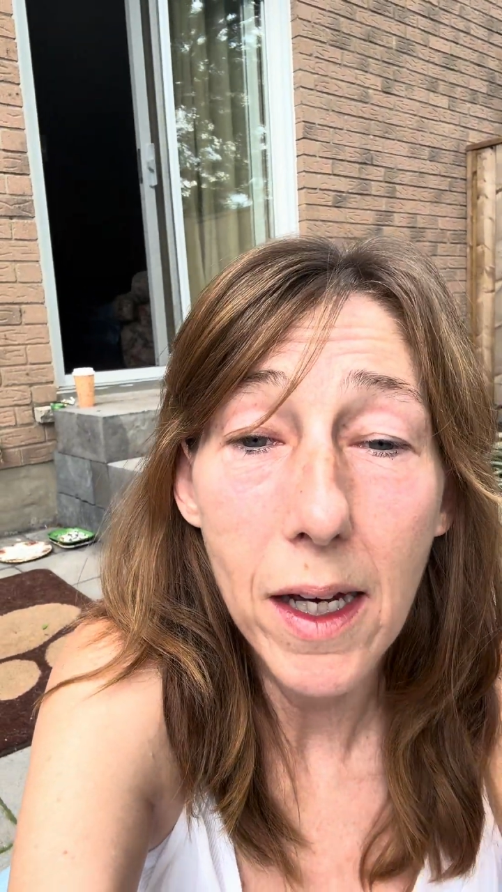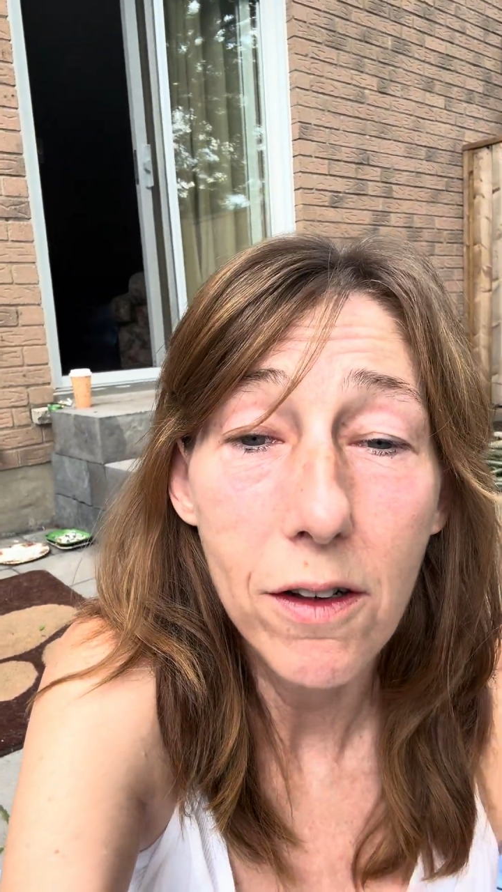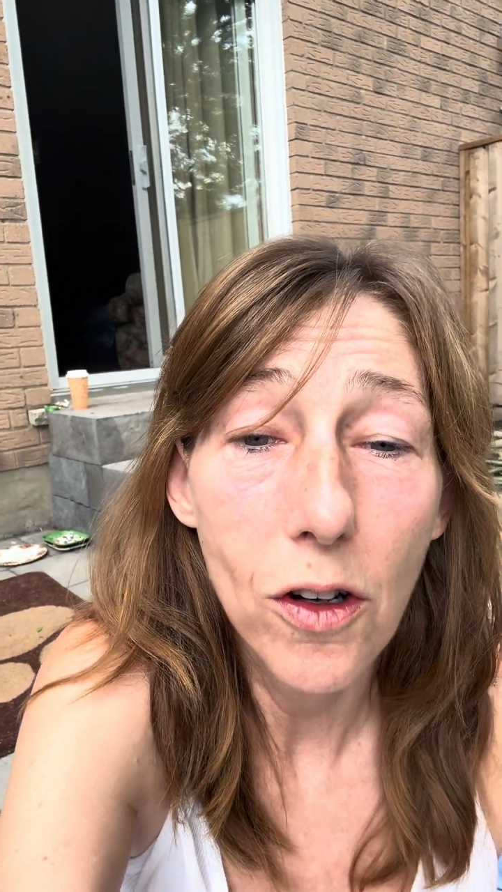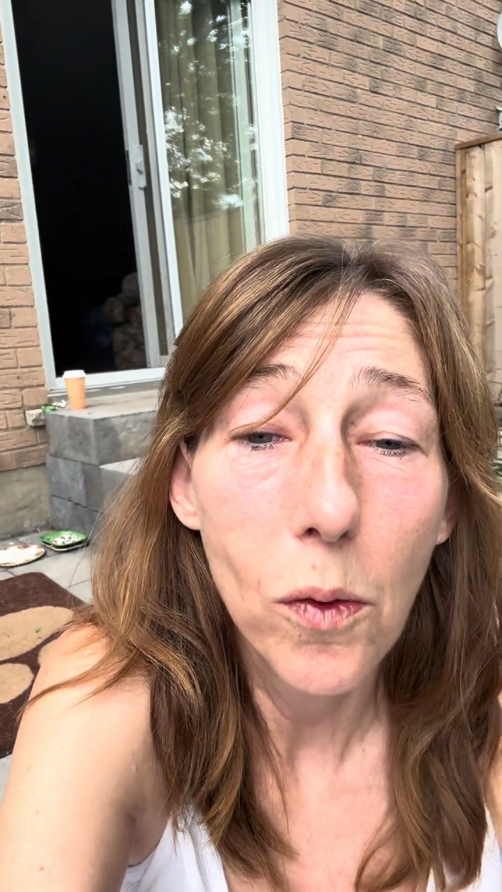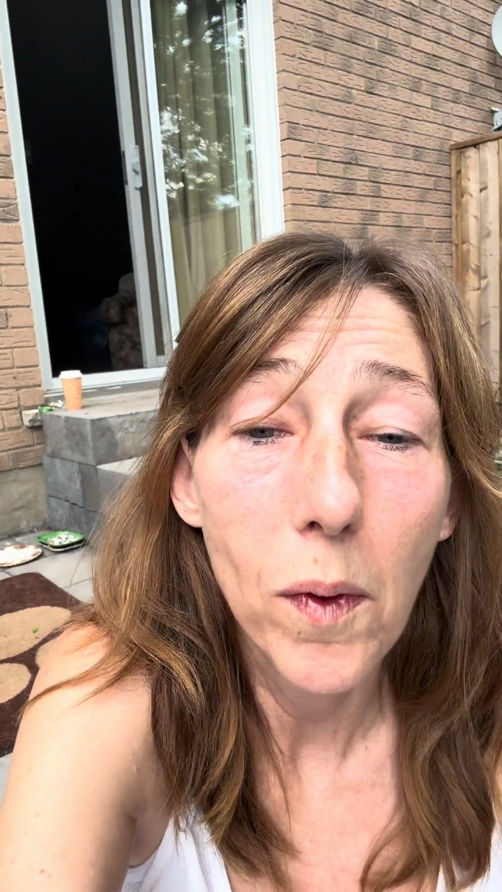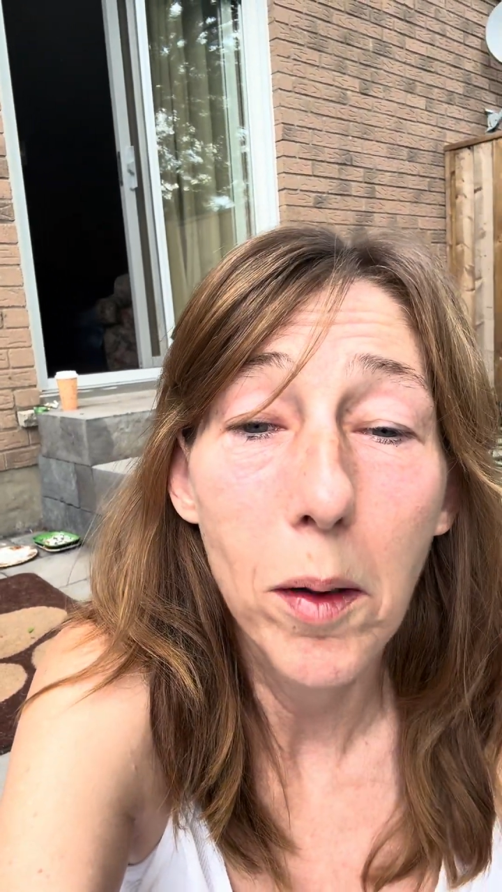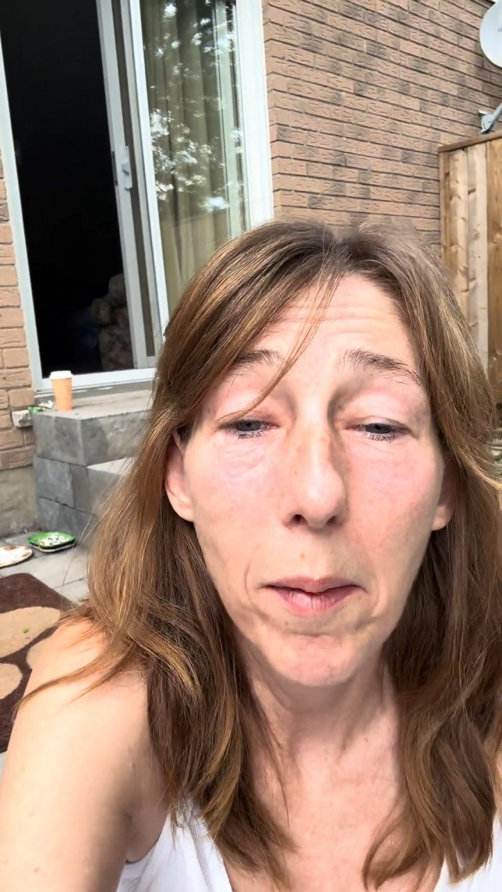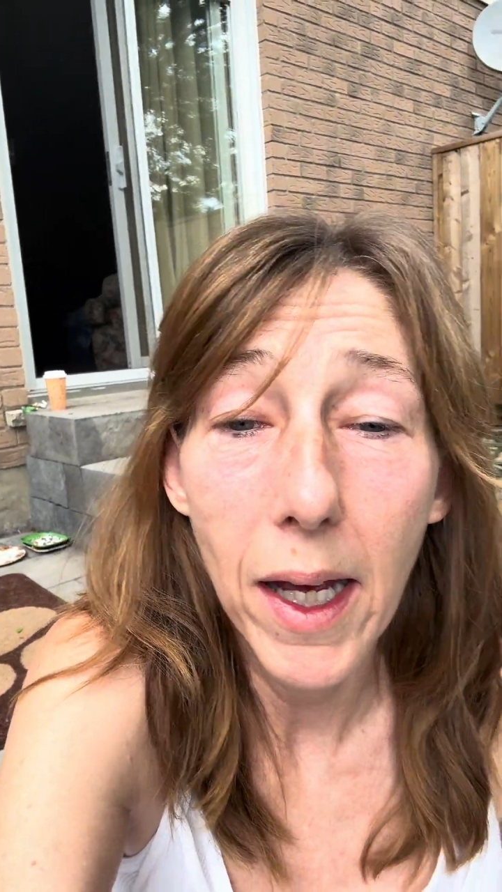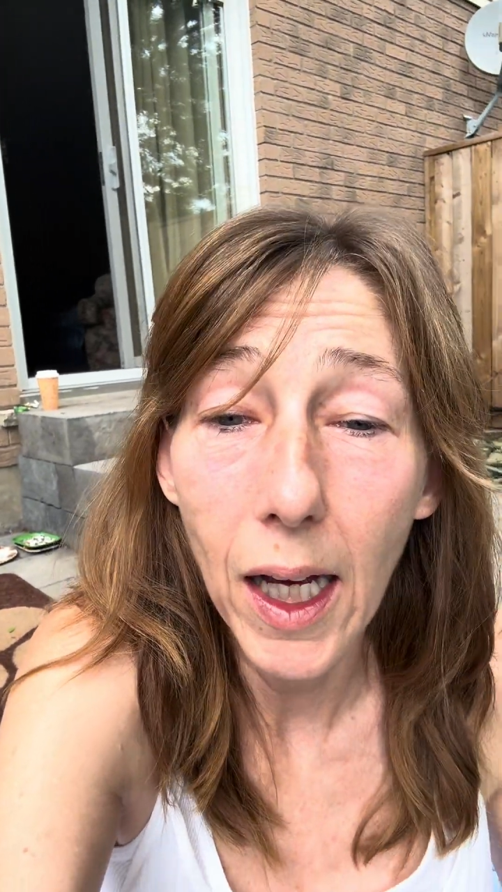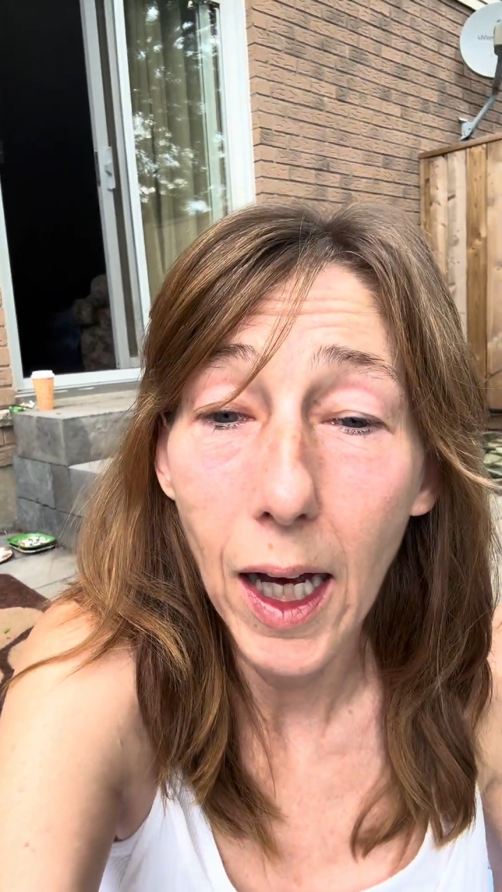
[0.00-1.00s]
I don't wear
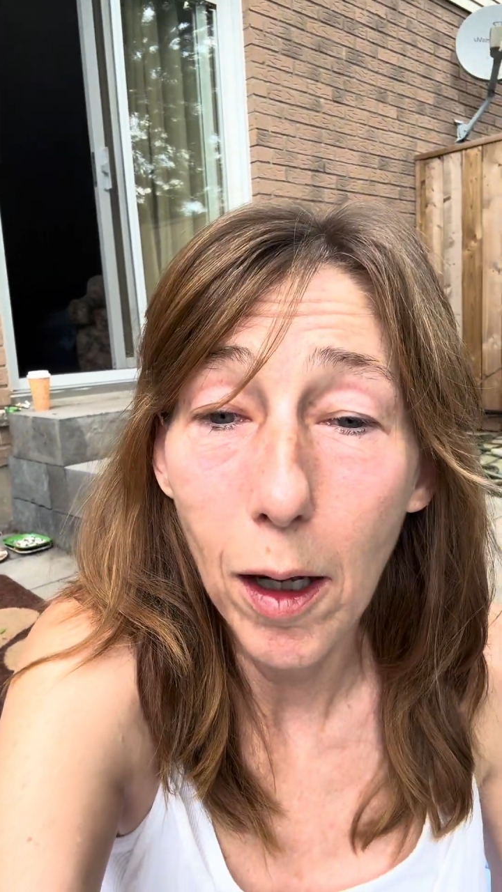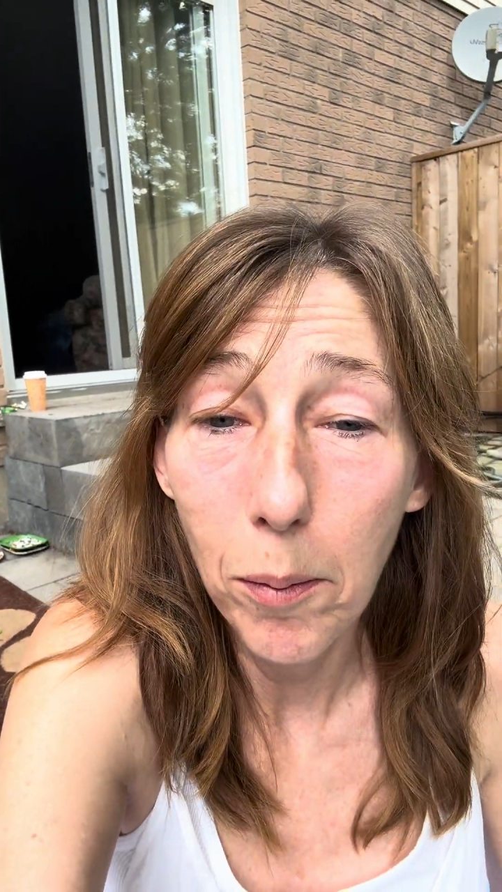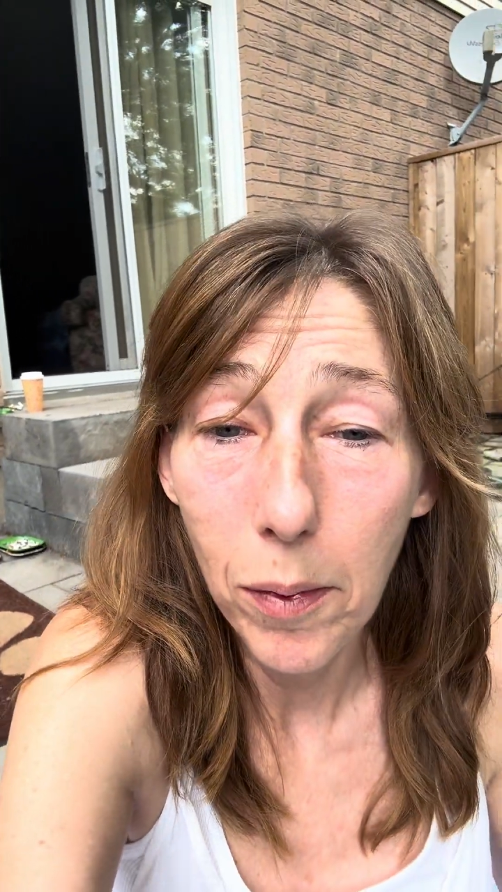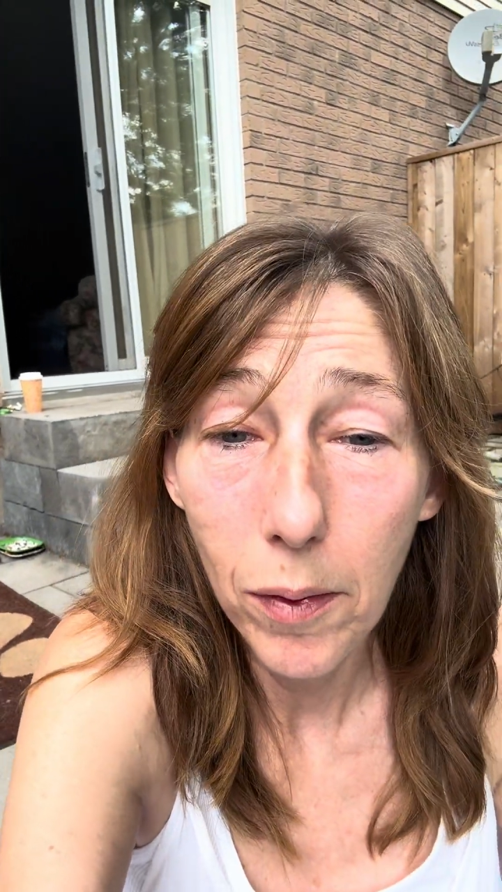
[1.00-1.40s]
makeup.